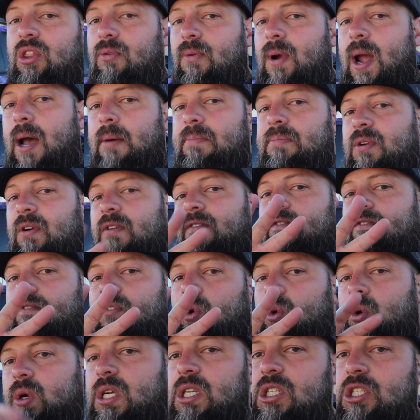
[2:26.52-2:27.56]
the Raptor
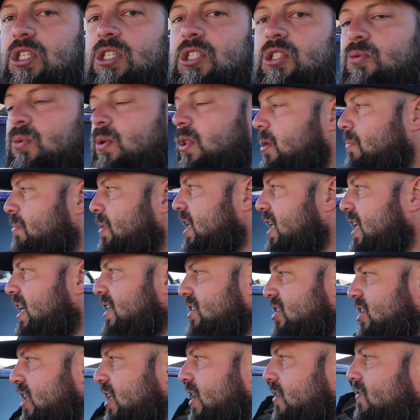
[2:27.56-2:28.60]
4 inches with the
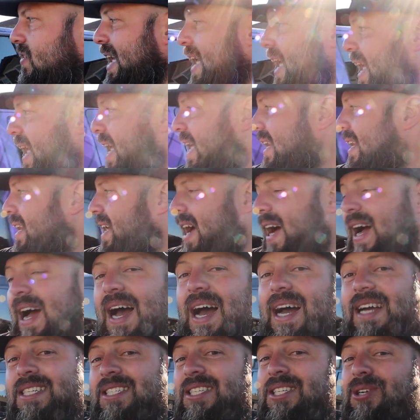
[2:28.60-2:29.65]
BDS lift, and
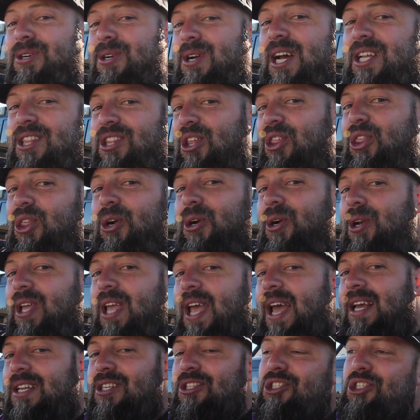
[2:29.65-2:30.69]
I still got the
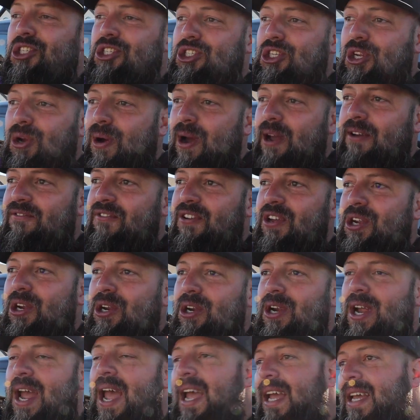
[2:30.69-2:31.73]
38s. So I
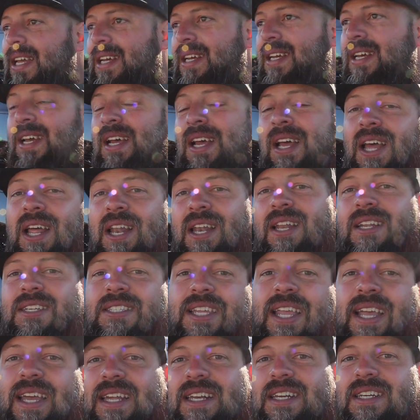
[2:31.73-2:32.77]
figure, hey, let's
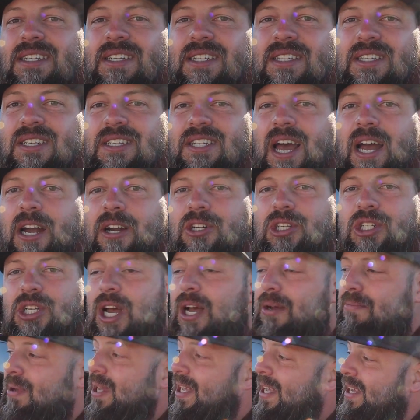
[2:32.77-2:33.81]
take it into the tire
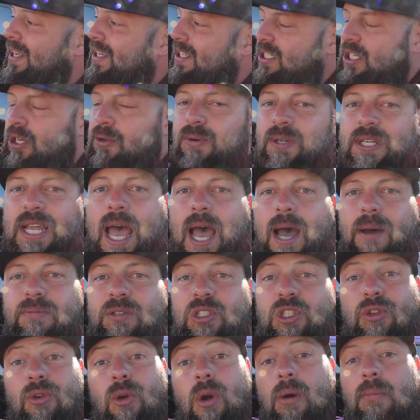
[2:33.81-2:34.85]
shop, see what
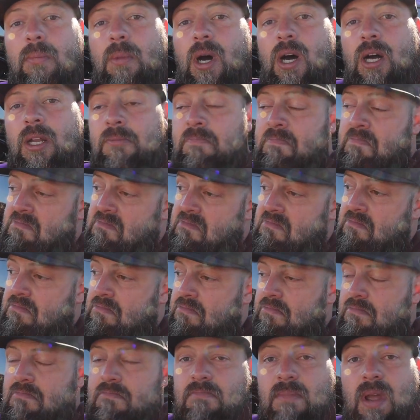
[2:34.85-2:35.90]
happens, throw them on.
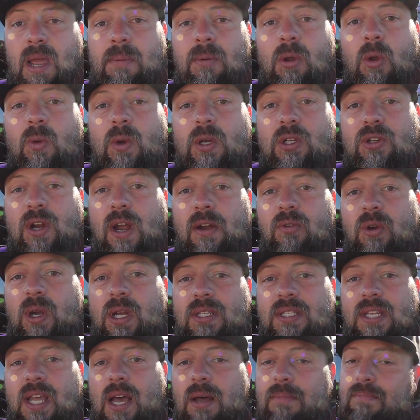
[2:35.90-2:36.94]
Maybe we can drive
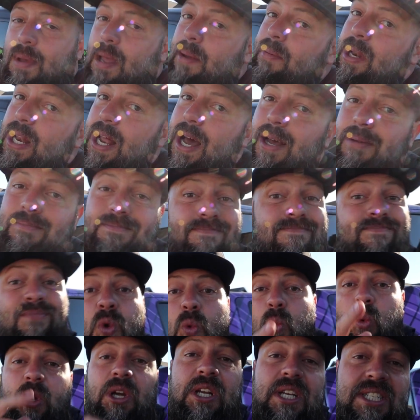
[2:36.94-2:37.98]
around town, maybe not.
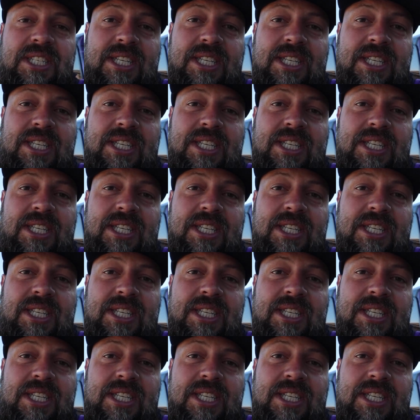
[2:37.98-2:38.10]
We're gonna